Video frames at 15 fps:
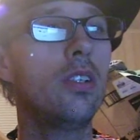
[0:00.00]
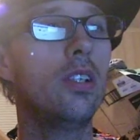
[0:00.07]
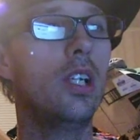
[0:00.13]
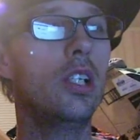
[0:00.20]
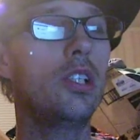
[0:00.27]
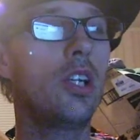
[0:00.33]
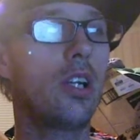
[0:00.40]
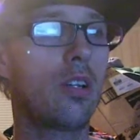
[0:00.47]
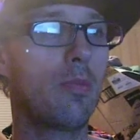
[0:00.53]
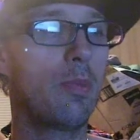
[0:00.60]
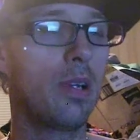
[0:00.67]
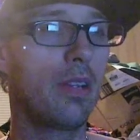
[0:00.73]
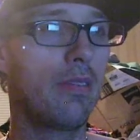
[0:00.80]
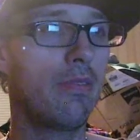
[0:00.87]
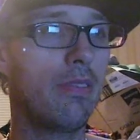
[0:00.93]
I shocked
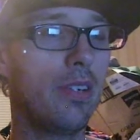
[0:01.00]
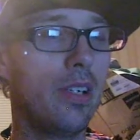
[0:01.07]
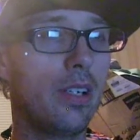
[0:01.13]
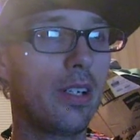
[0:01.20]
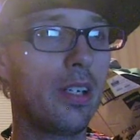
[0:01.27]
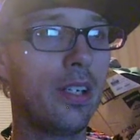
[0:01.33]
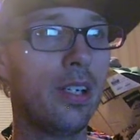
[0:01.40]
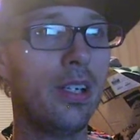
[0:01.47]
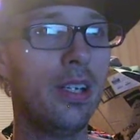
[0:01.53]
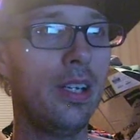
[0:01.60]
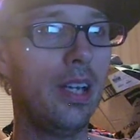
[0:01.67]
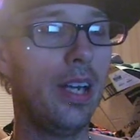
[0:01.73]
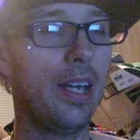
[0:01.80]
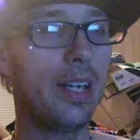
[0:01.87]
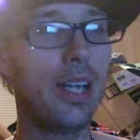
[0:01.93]
birds. Fuck.
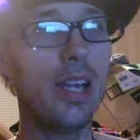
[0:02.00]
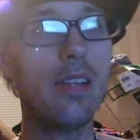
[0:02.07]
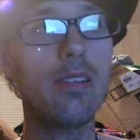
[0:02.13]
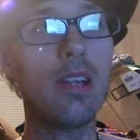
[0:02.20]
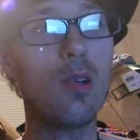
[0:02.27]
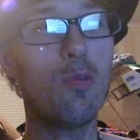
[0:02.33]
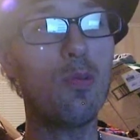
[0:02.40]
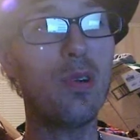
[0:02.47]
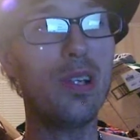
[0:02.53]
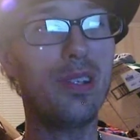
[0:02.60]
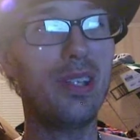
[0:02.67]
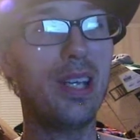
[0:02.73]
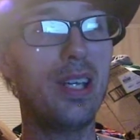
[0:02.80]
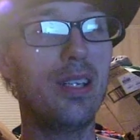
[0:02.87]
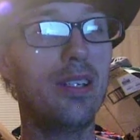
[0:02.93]
I guess I'm what
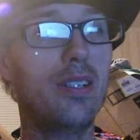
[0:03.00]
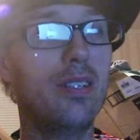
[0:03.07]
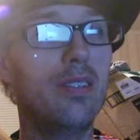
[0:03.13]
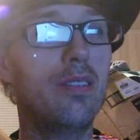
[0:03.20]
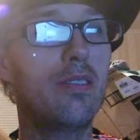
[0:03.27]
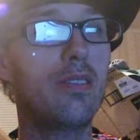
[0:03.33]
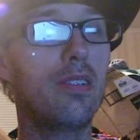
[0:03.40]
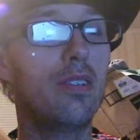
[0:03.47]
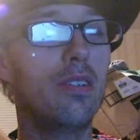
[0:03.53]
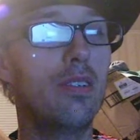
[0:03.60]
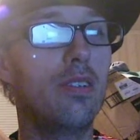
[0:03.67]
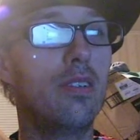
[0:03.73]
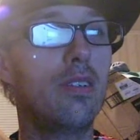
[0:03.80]
that is, you know.